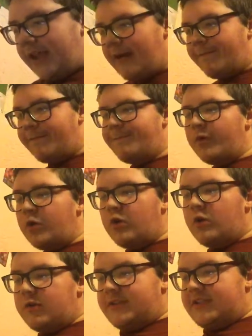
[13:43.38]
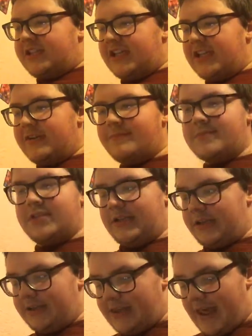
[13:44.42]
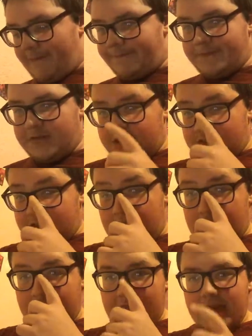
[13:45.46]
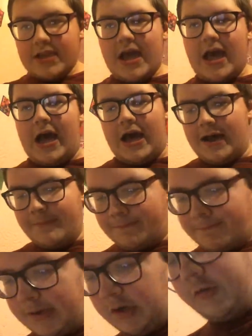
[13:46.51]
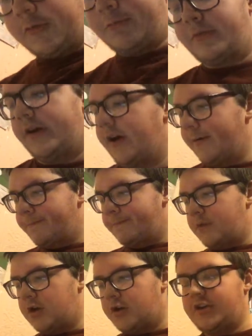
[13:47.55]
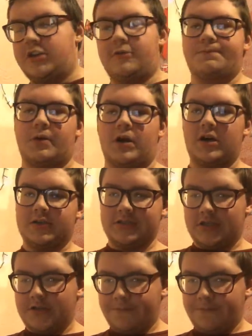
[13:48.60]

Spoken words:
have 4 teams left. And they are Middlesbrough or Newport,